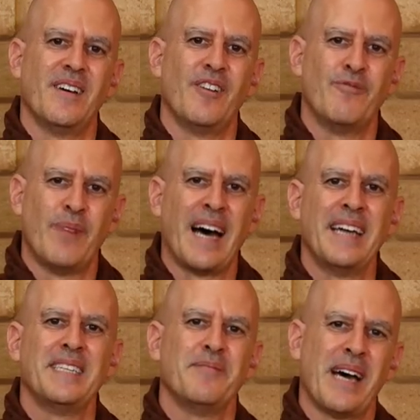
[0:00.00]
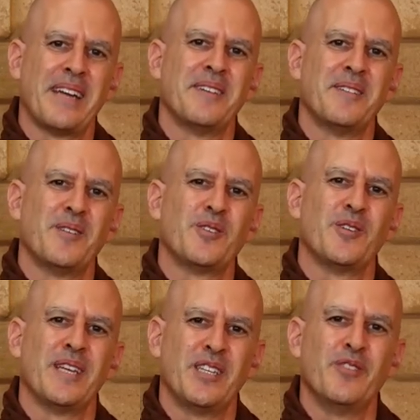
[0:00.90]
of mind and matter
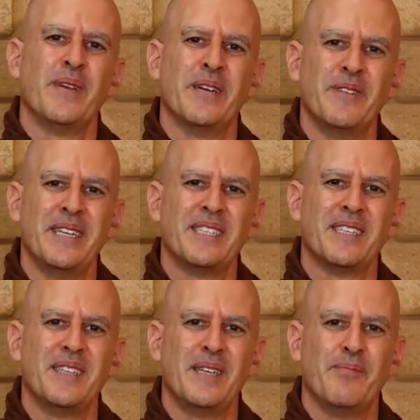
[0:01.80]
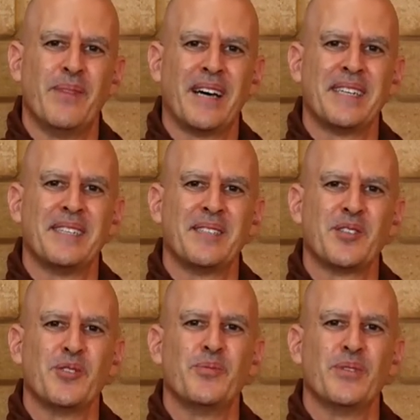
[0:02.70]
so that you may reach Nibbāna
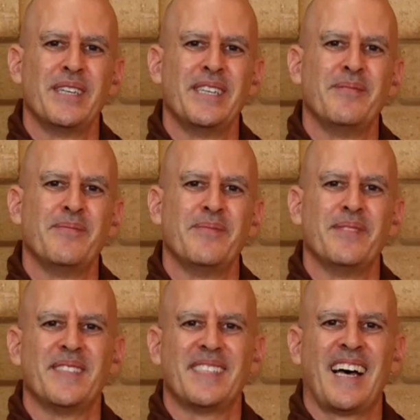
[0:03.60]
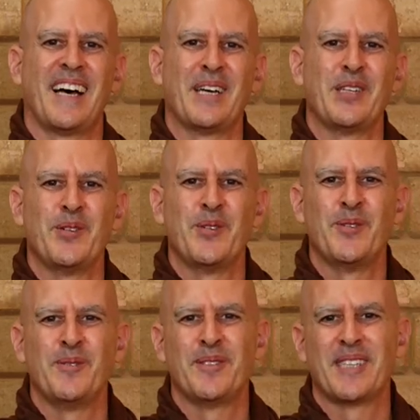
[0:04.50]
supreme.
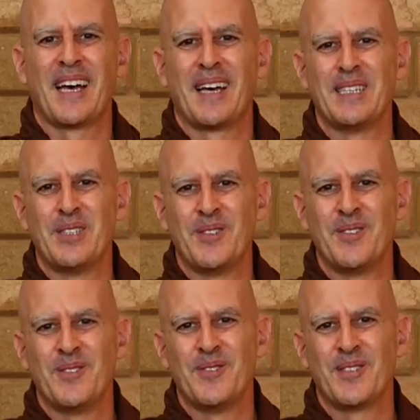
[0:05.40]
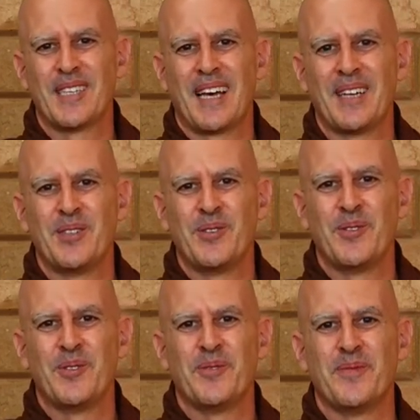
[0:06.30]
Sadhu, sadhu, sadhu.